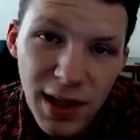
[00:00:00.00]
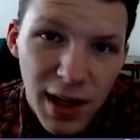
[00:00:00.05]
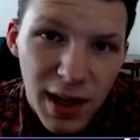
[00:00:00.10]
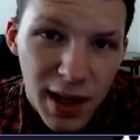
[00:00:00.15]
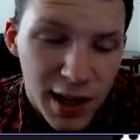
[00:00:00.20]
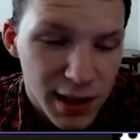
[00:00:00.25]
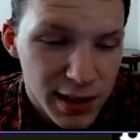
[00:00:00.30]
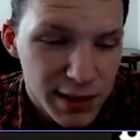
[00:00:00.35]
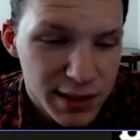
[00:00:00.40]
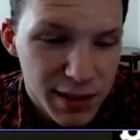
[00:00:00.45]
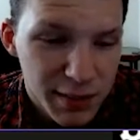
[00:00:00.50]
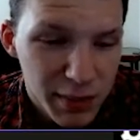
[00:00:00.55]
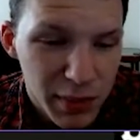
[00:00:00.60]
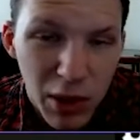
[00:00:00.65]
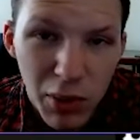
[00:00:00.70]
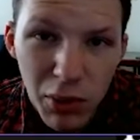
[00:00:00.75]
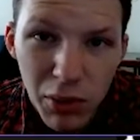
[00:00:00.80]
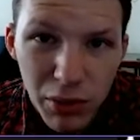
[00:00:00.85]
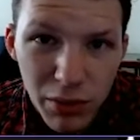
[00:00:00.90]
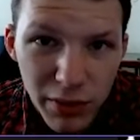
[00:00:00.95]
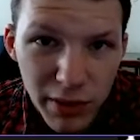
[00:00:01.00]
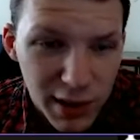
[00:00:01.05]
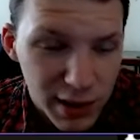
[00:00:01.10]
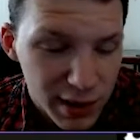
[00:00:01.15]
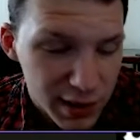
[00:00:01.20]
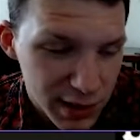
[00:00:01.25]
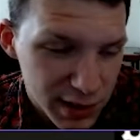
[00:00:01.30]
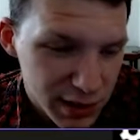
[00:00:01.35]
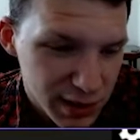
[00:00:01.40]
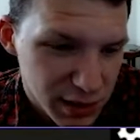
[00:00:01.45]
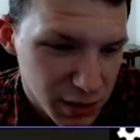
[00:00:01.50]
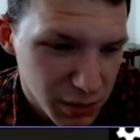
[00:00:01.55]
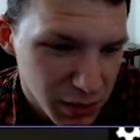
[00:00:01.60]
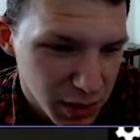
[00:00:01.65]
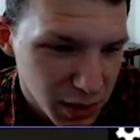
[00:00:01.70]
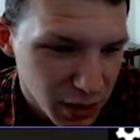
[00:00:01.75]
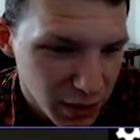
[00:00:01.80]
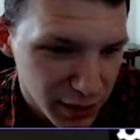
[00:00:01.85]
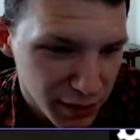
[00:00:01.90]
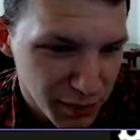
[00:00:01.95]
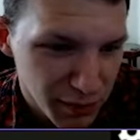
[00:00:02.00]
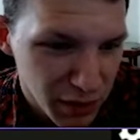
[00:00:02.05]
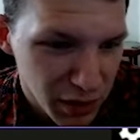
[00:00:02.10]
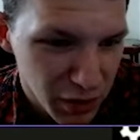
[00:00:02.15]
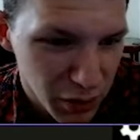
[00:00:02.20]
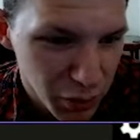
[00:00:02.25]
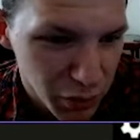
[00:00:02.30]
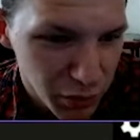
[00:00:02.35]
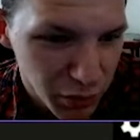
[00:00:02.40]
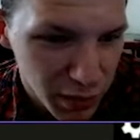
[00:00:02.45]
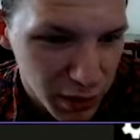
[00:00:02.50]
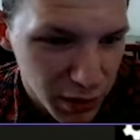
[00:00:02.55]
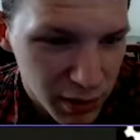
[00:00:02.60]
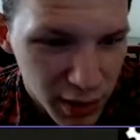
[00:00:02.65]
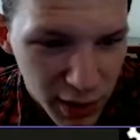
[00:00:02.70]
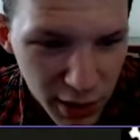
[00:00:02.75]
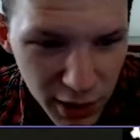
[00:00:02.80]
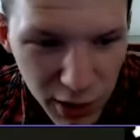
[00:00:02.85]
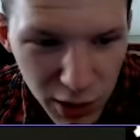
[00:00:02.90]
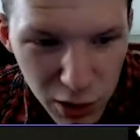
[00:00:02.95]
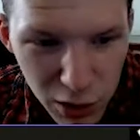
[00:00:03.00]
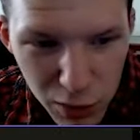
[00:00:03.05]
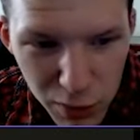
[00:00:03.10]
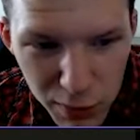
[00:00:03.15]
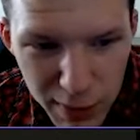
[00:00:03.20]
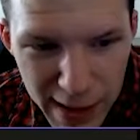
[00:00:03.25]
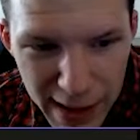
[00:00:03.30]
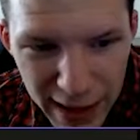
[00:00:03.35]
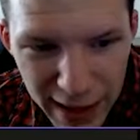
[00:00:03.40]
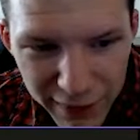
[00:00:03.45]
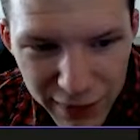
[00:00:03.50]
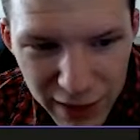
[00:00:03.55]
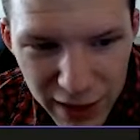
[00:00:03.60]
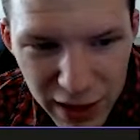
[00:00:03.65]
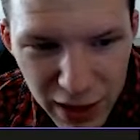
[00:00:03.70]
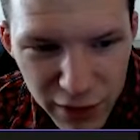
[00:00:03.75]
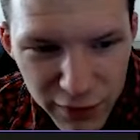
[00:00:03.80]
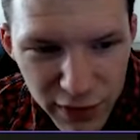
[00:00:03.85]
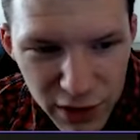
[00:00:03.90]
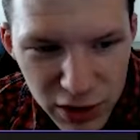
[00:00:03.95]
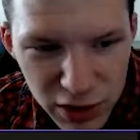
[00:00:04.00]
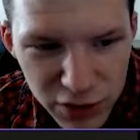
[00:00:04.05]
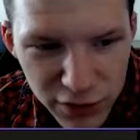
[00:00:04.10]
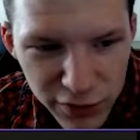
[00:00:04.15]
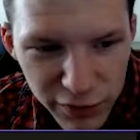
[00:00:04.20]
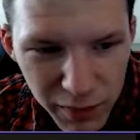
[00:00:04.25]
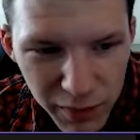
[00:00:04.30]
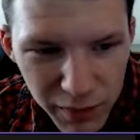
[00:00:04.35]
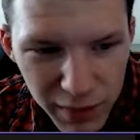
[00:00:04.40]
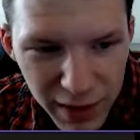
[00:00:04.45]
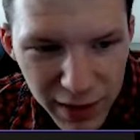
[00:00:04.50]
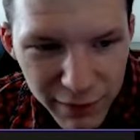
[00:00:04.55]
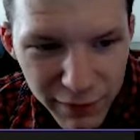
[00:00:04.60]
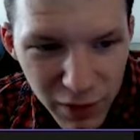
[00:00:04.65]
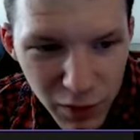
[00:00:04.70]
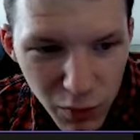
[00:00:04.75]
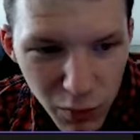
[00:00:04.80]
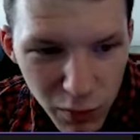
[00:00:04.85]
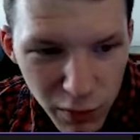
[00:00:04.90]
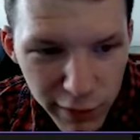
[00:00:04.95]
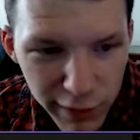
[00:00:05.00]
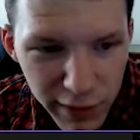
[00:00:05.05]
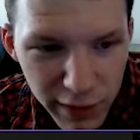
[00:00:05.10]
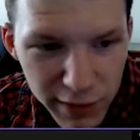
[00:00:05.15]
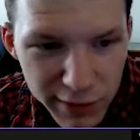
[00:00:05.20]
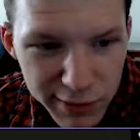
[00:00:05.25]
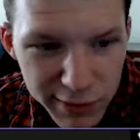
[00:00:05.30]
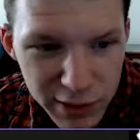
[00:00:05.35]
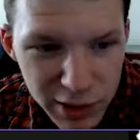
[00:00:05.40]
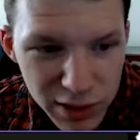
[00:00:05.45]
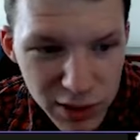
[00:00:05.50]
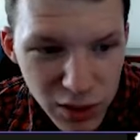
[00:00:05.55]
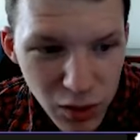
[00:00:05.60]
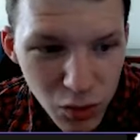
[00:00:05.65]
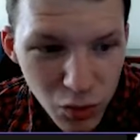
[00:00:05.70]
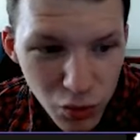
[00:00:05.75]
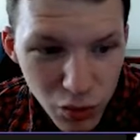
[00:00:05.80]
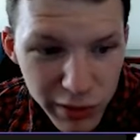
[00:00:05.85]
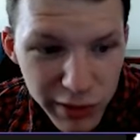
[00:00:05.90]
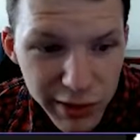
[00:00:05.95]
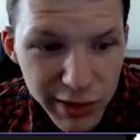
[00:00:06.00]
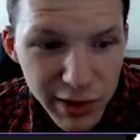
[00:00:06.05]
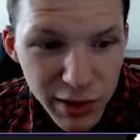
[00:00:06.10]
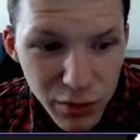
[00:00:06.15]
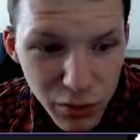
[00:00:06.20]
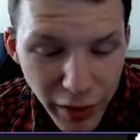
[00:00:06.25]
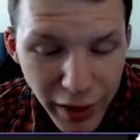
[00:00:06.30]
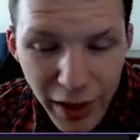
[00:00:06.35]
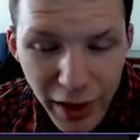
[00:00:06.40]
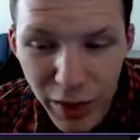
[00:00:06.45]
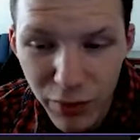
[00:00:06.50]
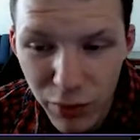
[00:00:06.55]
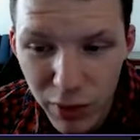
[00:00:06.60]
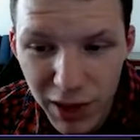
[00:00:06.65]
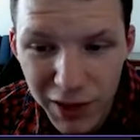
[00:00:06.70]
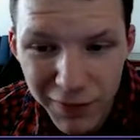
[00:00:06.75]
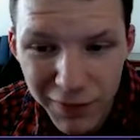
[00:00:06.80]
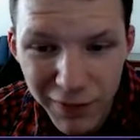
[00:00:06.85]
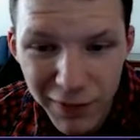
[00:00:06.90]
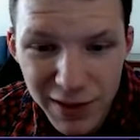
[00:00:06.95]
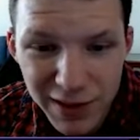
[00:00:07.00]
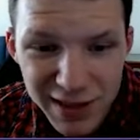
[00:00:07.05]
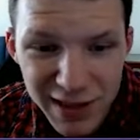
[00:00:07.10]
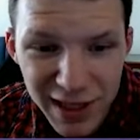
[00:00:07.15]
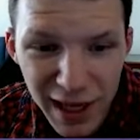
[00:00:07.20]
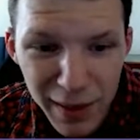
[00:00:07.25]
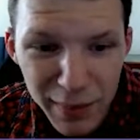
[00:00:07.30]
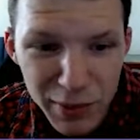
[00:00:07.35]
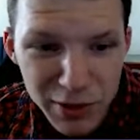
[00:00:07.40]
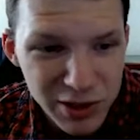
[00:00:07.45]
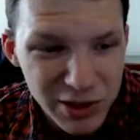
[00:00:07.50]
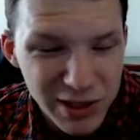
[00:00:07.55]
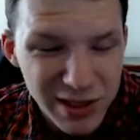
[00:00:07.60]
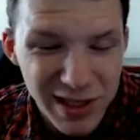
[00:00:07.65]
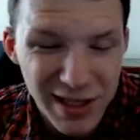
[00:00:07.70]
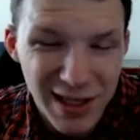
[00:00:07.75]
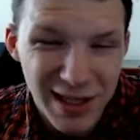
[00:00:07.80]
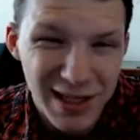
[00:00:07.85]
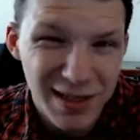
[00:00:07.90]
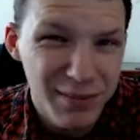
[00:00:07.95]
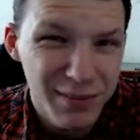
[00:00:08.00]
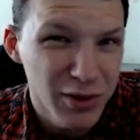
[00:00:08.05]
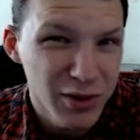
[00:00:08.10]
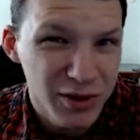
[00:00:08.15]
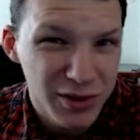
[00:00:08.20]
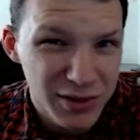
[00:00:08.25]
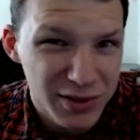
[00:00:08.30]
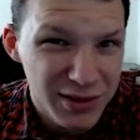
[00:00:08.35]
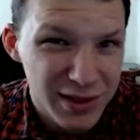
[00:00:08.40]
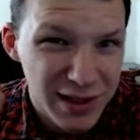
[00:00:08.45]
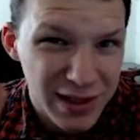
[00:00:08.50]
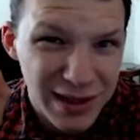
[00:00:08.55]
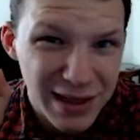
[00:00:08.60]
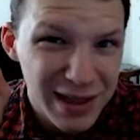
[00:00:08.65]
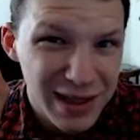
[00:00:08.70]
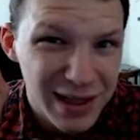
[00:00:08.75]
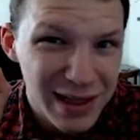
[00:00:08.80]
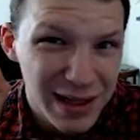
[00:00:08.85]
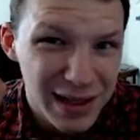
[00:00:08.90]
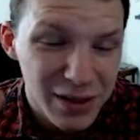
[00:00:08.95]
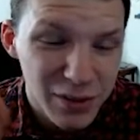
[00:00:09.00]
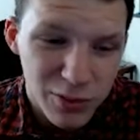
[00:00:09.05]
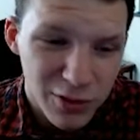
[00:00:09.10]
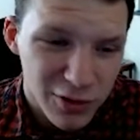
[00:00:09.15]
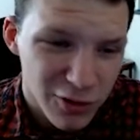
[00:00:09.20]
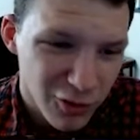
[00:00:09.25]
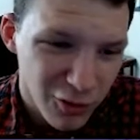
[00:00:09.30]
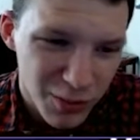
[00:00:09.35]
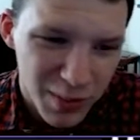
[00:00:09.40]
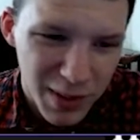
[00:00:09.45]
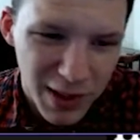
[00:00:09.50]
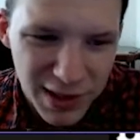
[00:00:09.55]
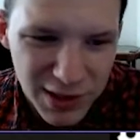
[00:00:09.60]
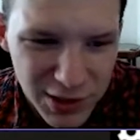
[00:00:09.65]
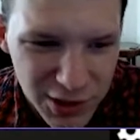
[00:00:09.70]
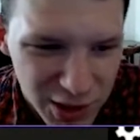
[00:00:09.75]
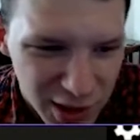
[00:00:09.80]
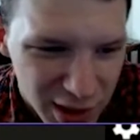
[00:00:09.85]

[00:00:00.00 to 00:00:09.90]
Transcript: it's in BO3, and it doesn't belong in BO3. You have the Intervention from Infinite Warfare, which is a really, really, really fun sniper. Just hit markers a little too much.